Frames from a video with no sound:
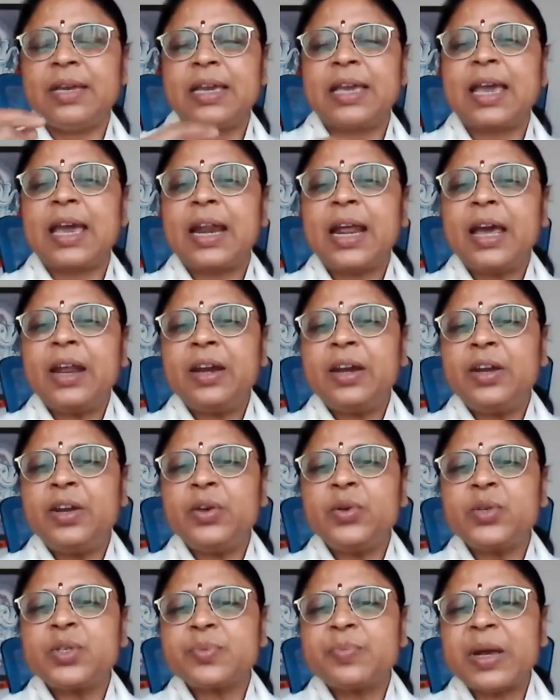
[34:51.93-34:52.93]
Can I
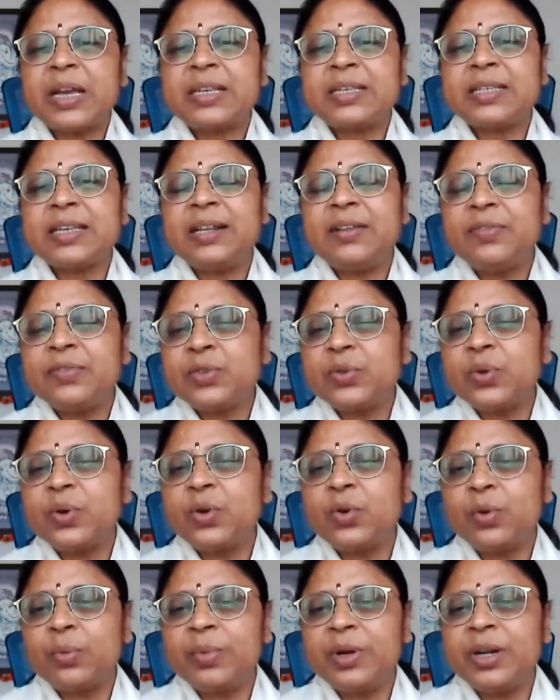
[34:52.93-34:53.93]
reduce myself to a
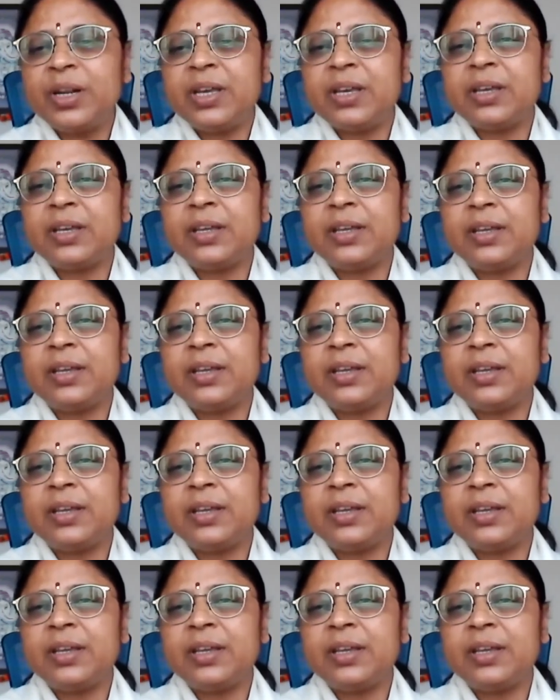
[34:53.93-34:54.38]
nobody?